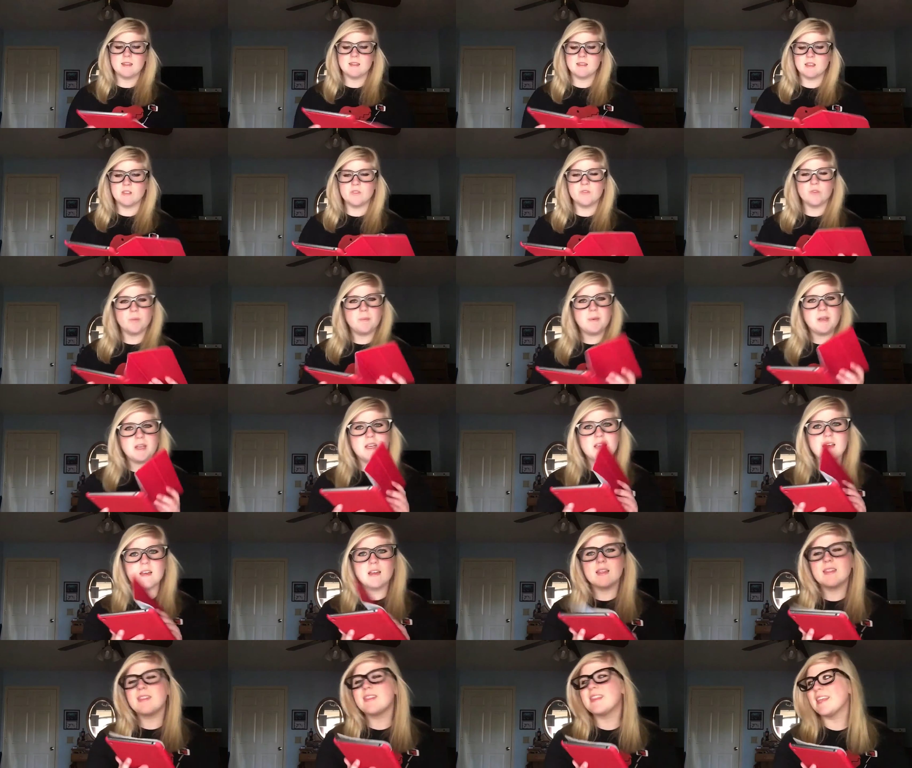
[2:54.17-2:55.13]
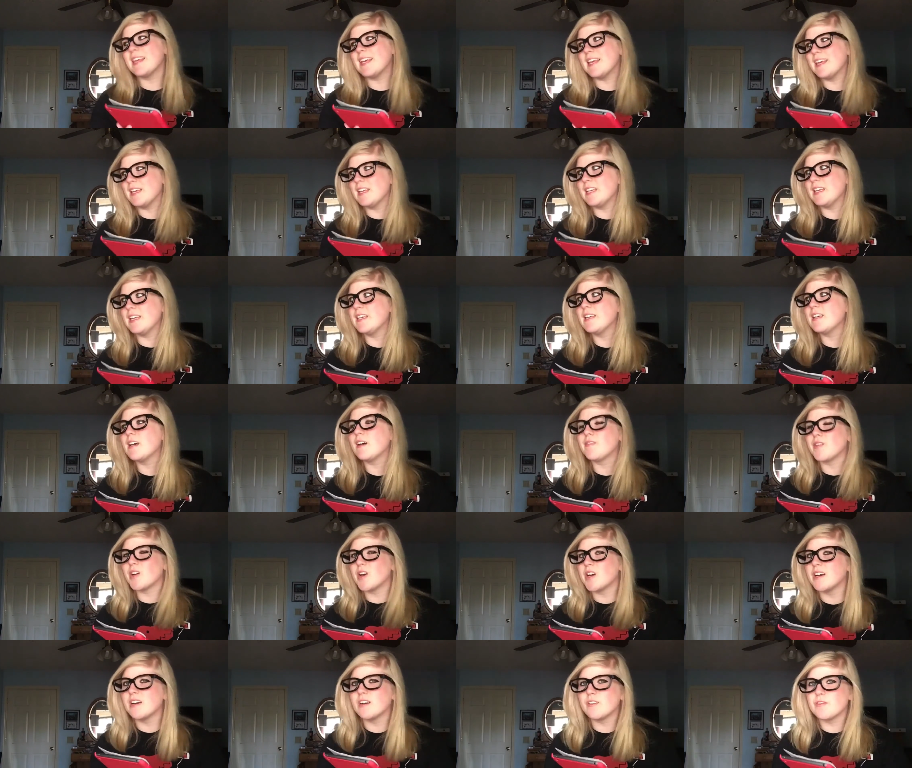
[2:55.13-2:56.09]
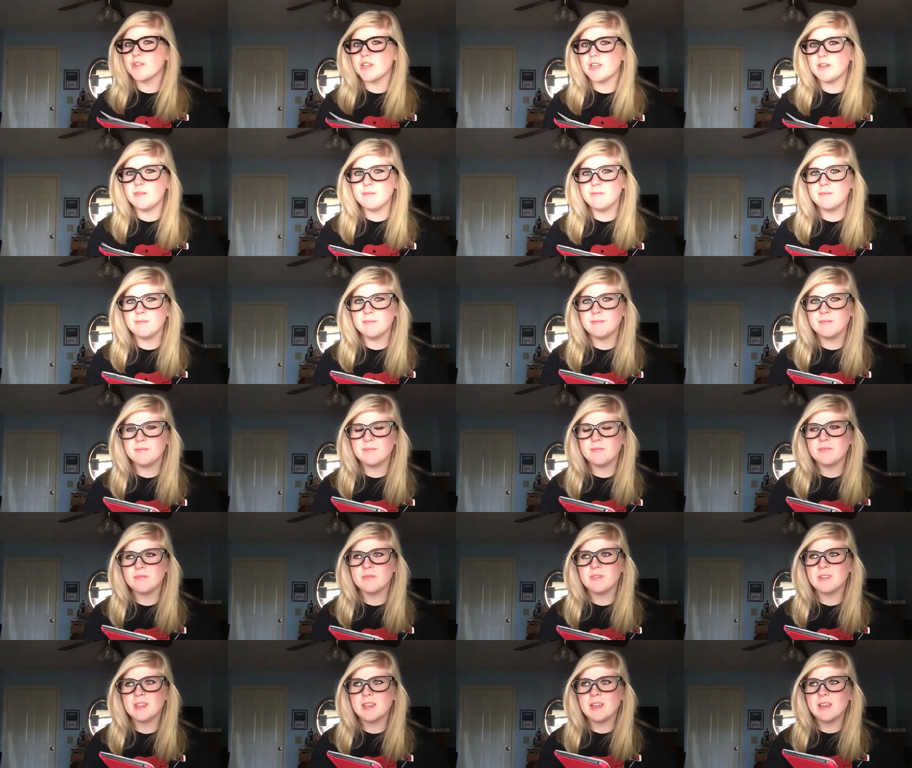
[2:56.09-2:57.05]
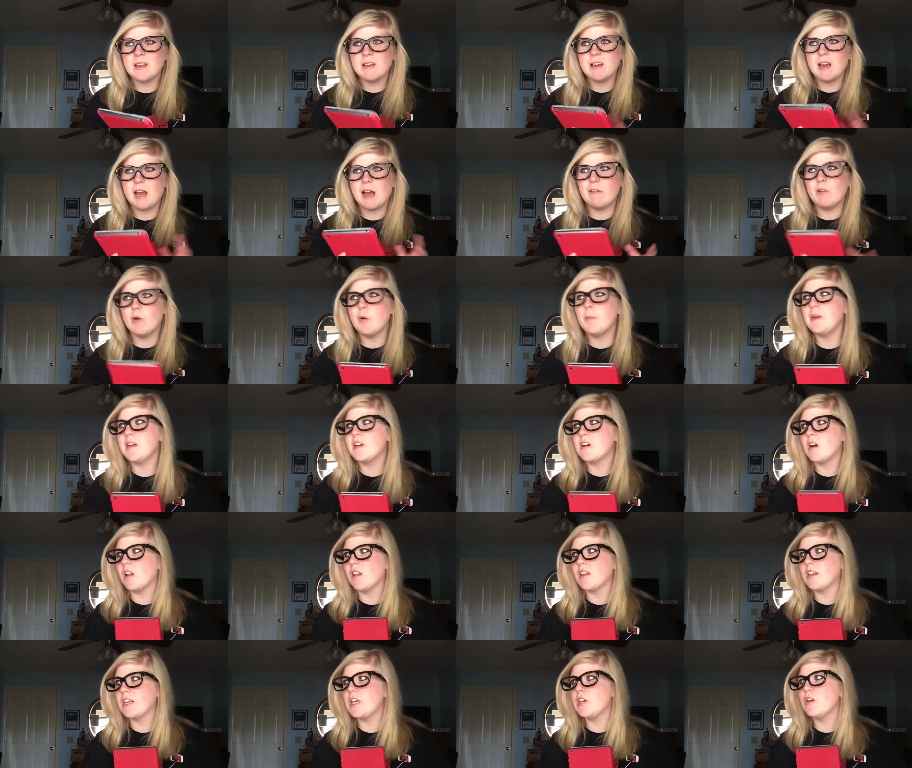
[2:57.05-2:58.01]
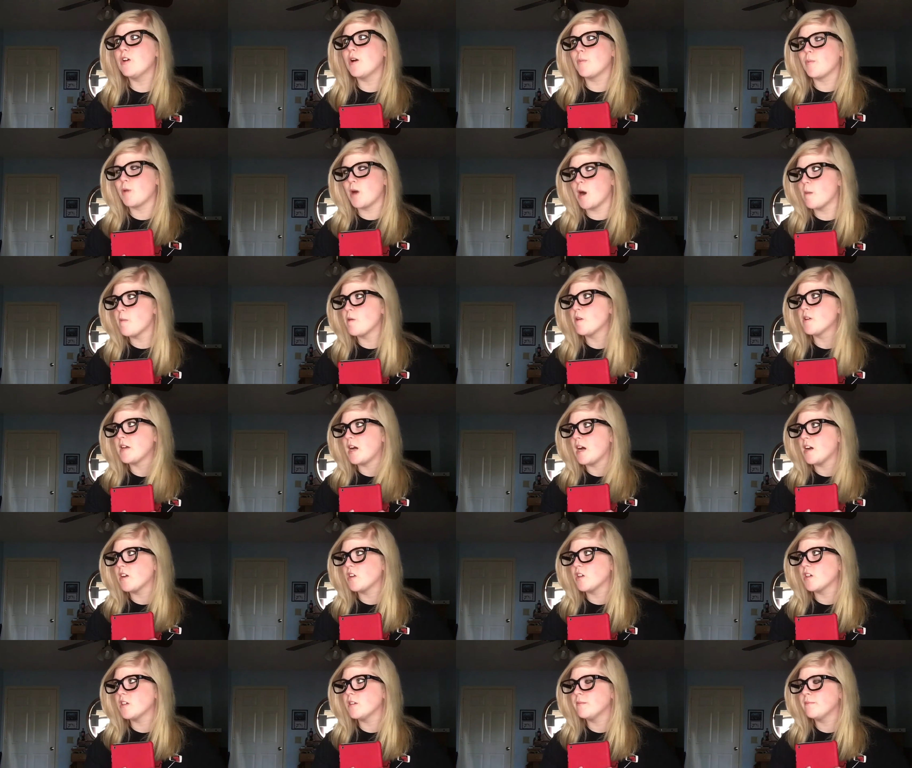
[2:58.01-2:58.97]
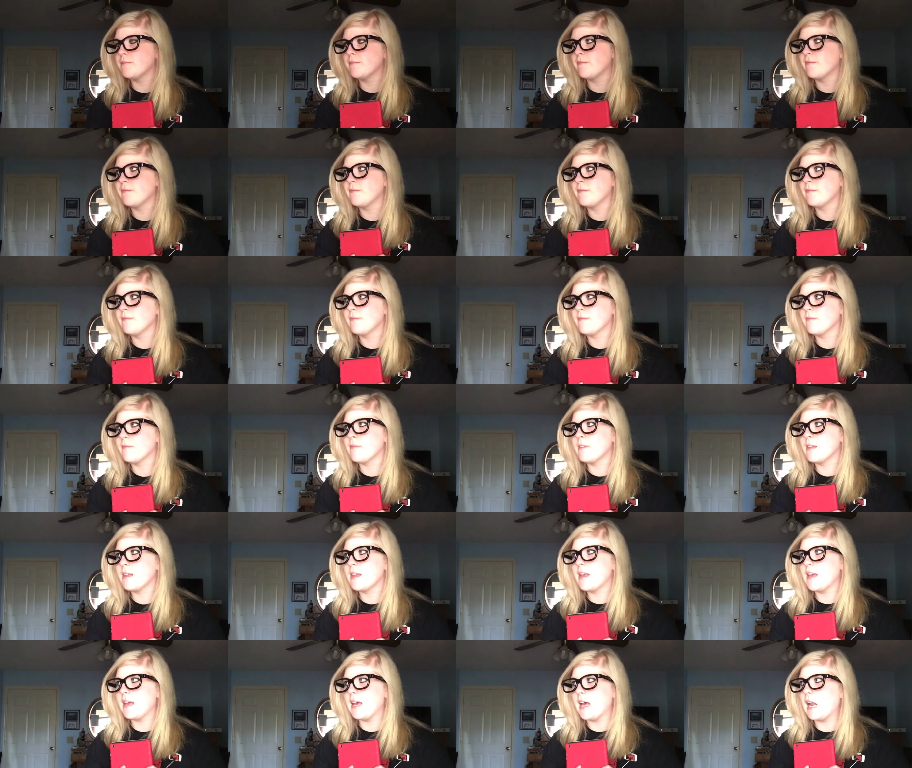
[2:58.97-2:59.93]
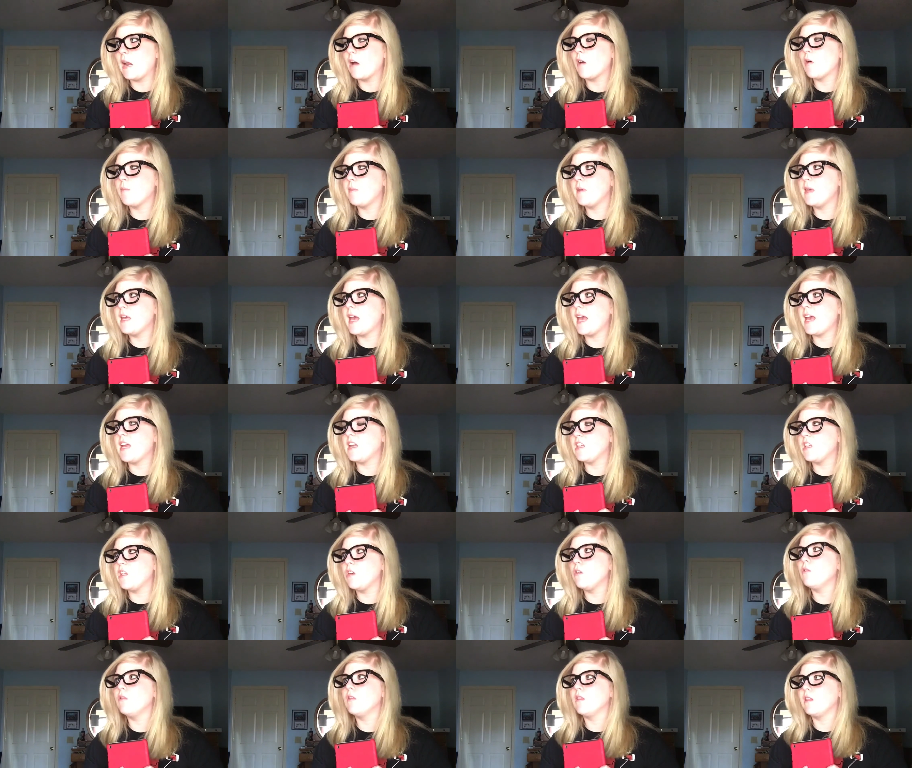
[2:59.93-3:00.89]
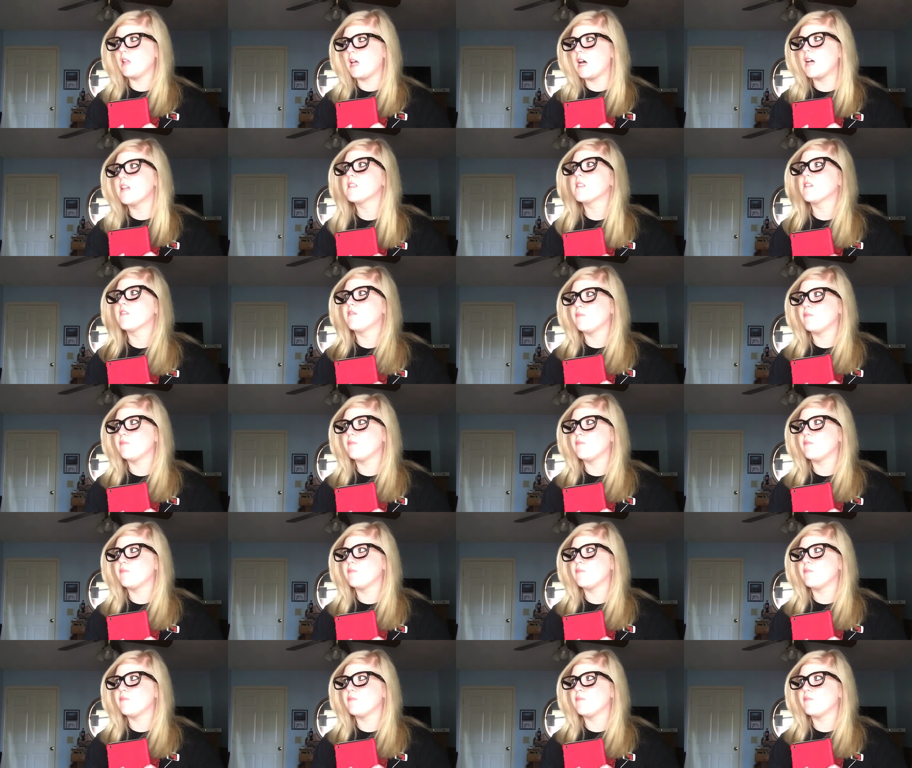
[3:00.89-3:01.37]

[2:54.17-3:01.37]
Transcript: This will be the ending of our interview. I will be calling you a proper doctor, and I will be handing you lots